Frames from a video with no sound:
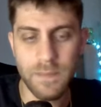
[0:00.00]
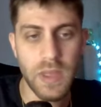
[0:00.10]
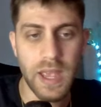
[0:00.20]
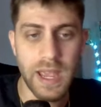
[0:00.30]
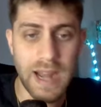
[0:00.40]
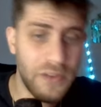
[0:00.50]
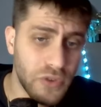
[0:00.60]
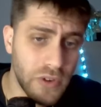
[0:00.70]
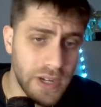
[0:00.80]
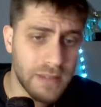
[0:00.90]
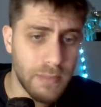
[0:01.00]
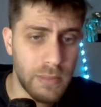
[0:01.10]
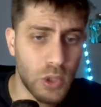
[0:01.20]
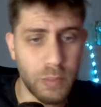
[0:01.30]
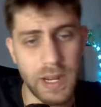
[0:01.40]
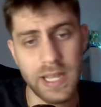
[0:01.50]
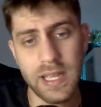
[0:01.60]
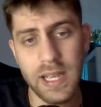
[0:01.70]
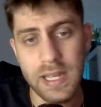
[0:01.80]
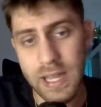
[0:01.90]
and after it, maybe to play
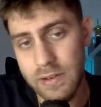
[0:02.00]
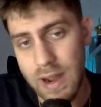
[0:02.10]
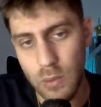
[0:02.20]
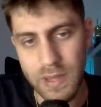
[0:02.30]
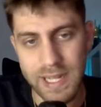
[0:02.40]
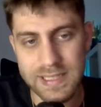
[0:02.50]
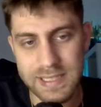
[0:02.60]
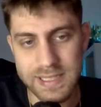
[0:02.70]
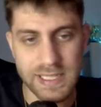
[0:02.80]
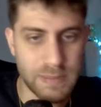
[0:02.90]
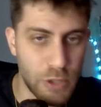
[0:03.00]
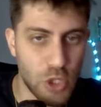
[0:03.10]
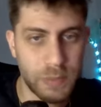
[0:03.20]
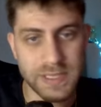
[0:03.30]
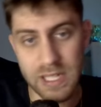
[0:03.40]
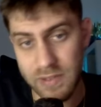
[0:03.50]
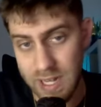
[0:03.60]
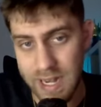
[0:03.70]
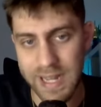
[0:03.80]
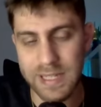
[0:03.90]
around knight c6, bishop e7,
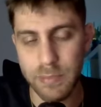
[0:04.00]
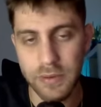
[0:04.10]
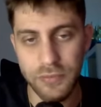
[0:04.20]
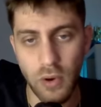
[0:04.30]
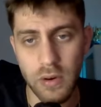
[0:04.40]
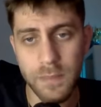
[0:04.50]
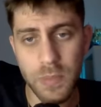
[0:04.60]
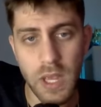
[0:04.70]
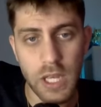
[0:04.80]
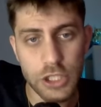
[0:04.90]
and knight b4.